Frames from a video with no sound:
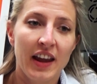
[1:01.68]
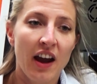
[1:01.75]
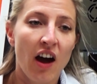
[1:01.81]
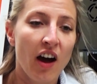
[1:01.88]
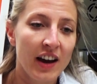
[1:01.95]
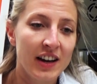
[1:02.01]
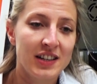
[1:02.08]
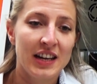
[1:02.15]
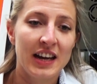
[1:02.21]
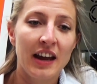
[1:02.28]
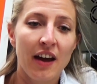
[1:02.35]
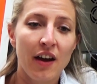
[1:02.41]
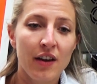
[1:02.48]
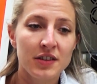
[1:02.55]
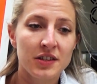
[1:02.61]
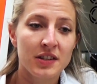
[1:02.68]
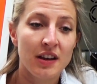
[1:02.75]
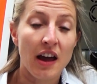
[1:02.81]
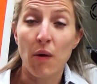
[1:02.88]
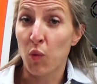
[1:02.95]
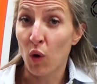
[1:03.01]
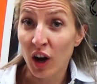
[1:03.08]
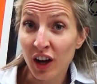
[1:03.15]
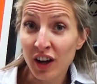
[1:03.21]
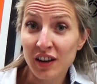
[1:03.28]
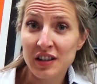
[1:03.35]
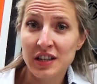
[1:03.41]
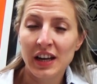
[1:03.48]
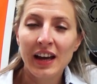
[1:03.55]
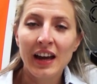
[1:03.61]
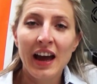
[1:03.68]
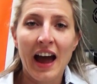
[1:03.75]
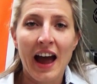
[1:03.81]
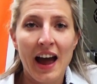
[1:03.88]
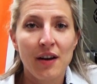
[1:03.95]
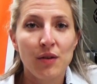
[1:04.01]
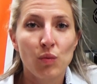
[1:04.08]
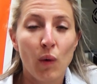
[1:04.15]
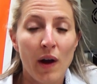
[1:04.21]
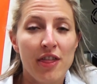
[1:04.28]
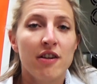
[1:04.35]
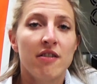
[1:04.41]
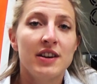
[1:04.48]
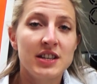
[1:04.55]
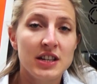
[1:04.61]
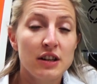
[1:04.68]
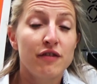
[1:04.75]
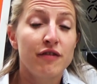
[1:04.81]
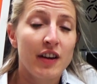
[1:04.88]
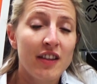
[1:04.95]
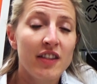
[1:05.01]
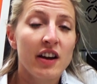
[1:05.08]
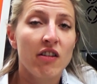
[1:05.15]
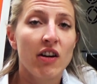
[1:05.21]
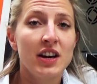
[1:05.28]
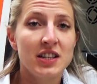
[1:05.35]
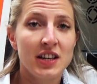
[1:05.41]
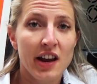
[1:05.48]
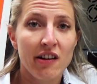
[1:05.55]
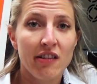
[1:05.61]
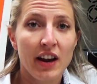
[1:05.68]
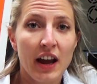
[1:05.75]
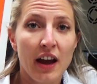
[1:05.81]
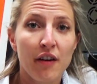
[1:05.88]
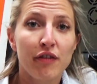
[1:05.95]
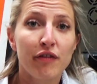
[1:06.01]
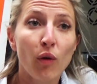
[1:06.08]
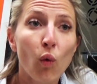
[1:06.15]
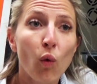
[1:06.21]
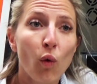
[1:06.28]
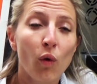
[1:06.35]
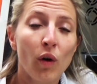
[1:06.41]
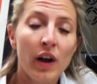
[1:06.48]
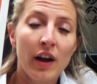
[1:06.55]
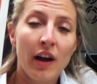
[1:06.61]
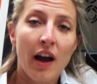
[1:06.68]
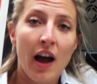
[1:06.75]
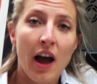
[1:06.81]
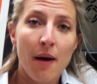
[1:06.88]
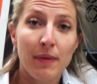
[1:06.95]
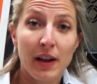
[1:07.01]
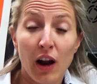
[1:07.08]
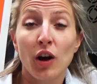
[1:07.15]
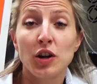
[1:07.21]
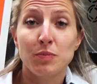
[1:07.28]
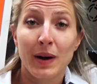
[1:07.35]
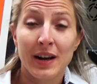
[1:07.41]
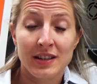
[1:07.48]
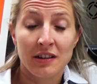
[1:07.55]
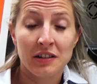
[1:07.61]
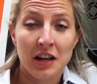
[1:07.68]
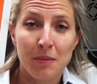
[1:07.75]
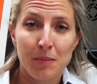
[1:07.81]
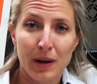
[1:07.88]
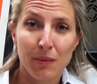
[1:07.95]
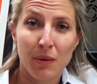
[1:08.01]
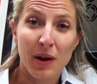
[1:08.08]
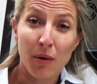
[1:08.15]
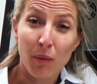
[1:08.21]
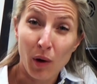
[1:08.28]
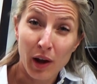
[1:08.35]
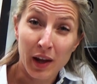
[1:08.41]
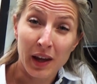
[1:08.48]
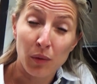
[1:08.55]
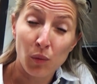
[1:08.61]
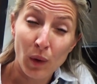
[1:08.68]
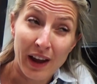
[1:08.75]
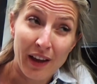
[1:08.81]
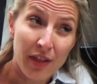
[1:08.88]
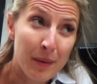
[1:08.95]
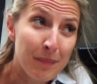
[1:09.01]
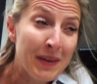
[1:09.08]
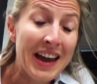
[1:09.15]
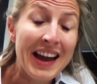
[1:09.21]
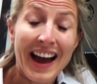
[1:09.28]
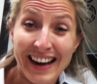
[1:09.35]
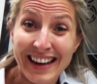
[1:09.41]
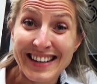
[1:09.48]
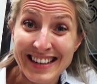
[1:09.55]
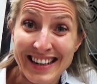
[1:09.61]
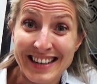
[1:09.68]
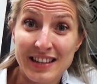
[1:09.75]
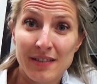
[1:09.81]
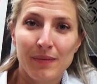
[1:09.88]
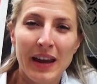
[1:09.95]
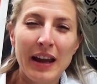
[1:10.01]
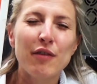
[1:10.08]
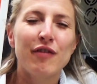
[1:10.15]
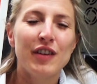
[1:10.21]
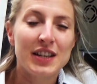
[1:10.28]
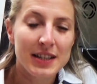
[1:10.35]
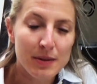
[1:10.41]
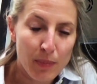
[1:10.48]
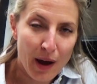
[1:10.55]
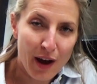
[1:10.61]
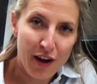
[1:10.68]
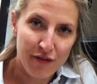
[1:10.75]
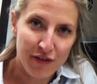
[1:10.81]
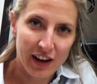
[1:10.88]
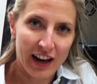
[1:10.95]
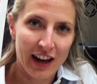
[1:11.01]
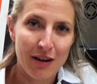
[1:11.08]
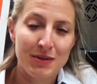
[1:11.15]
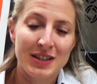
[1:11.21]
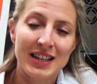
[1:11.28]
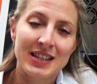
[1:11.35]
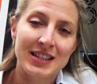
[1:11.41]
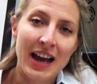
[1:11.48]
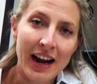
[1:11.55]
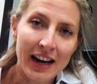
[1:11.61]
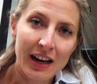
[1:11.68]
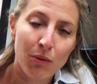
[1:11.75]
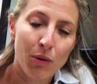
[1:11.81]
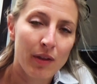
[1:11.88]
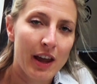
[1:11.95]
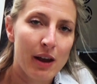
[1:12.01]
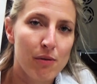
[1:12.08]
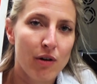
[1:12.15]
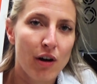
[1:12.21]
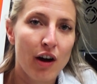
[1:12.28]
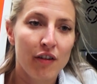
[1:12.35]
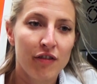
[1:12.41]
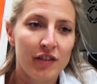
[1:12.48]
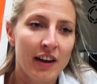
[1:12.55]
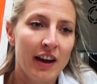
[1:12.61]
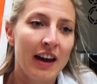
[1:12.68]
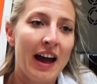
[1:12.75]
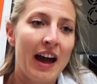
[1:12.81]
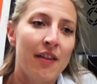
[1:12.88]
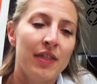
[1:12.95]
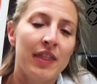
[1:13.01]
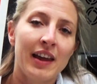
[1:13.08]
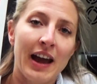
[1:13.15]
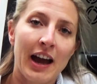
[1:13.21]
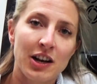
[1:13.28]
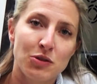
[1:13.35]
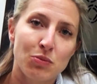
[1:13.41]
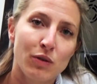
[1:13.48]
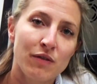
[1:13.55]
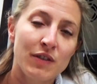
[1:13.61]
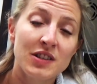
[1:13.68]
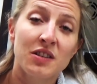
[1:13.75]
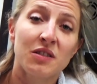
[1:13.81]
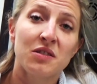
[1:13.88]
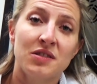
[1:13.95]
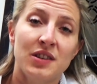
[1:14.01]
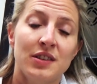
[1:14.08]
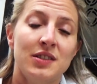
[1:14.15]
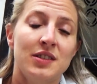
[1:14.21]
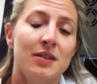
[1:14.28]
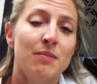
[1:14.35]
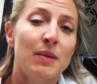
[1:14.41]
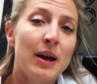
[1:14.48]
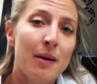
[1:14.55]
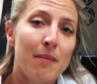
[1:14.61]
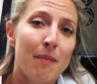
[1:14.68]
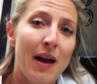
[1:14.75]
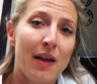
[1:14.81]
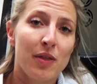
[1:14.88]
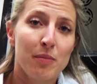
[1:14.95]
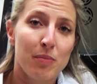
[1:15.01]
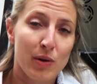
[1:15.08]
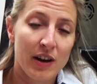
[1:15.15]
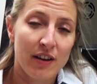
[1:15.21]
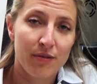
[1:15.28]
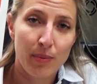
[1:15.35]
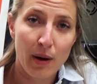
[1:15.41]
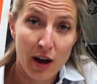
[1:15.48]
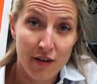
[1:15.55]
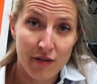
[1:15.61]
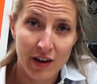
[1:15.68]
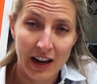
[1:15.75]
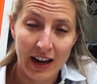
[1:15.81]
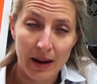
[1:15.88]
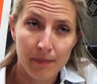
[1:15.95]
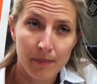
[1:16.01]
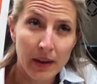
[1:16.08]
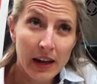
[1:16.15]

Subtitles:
the ideas worked and whether it did fit the criteria for the large breakdown company that we were working with. And it did. It fitted perfectly. It was exactly what they were after, and the actual physical system met the brief perfectly.